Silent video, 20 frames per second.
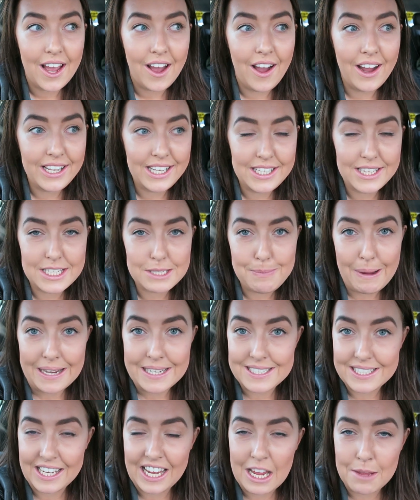I need the
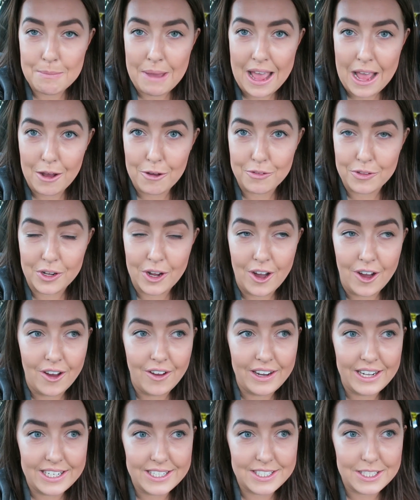space to get him out of the
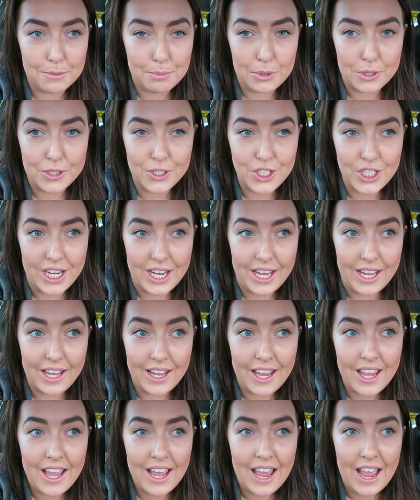car into the
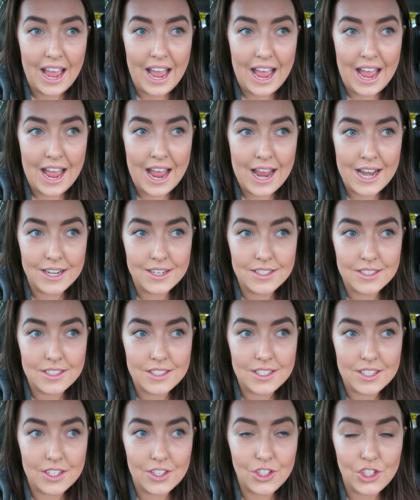pushchair,
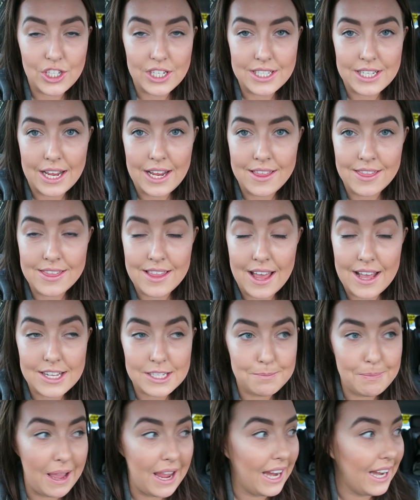and she's in
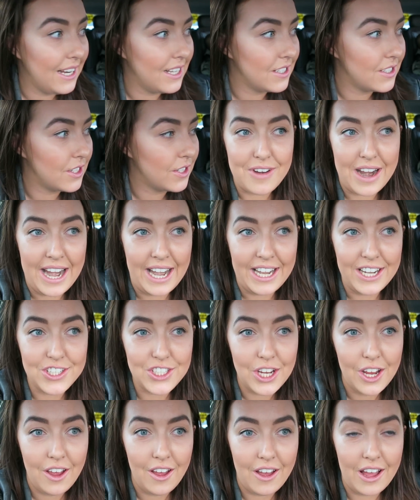that space.
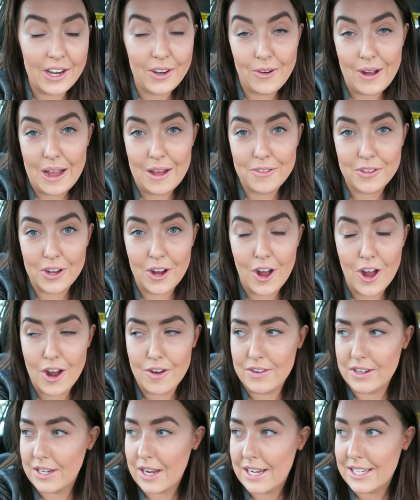Rage. I got out of the
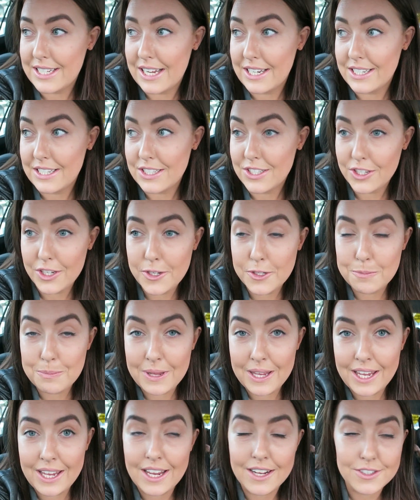car and I said, excuse
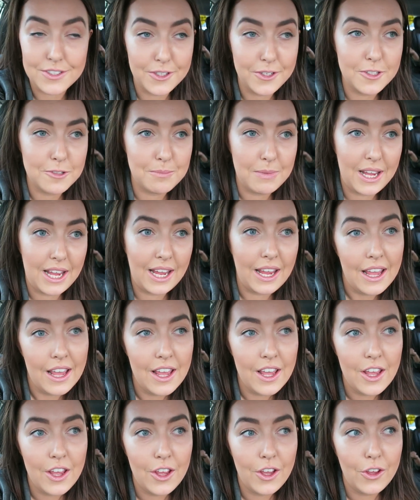me, excuse me,
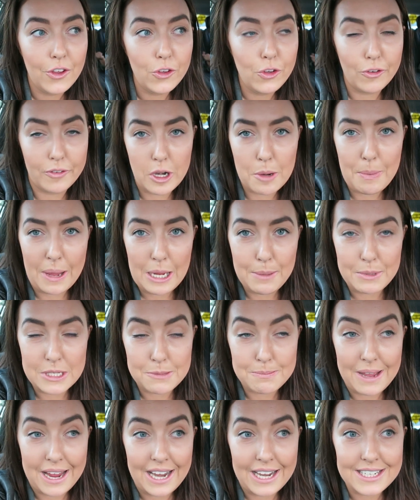you're in a baby
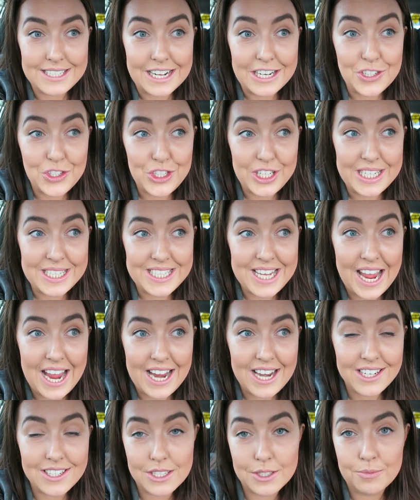space. And she
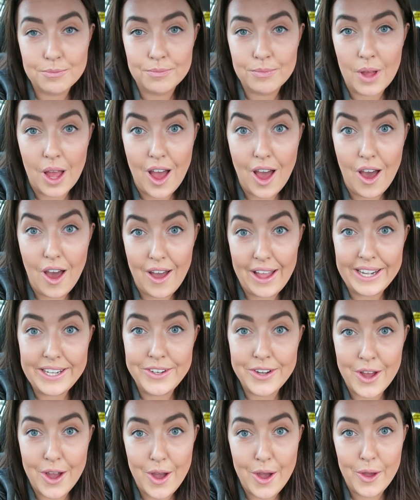said, I
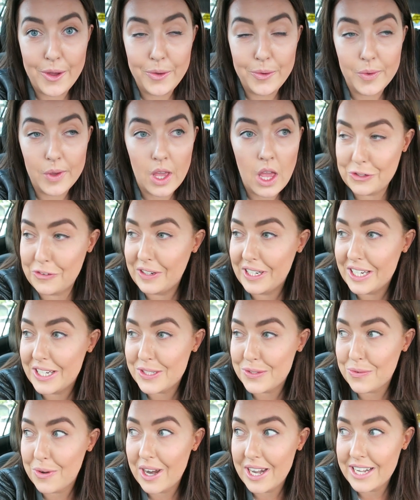know.
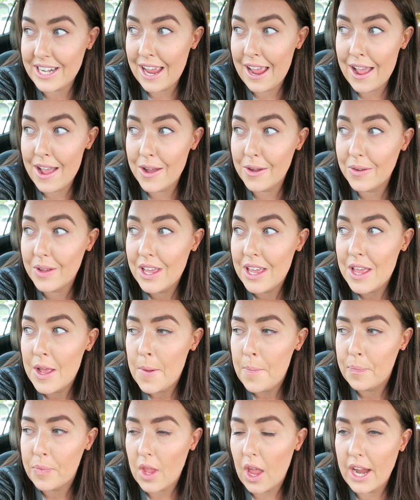Furious right now.
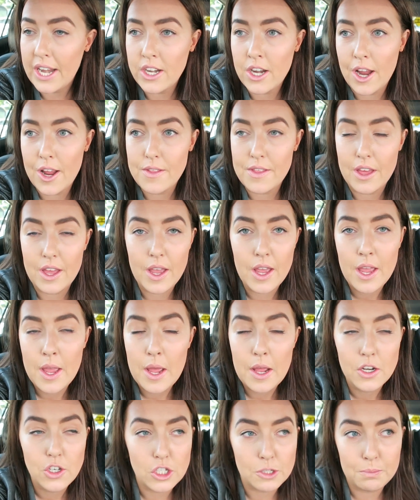I know that
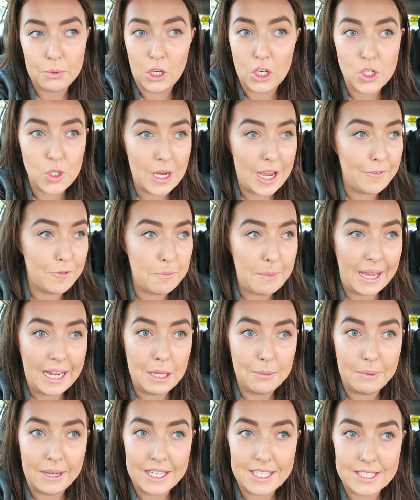just because you have a
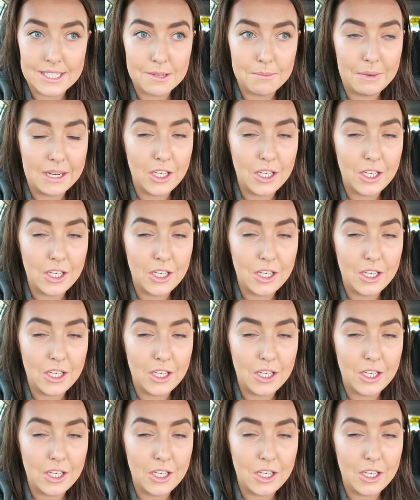baby doesn't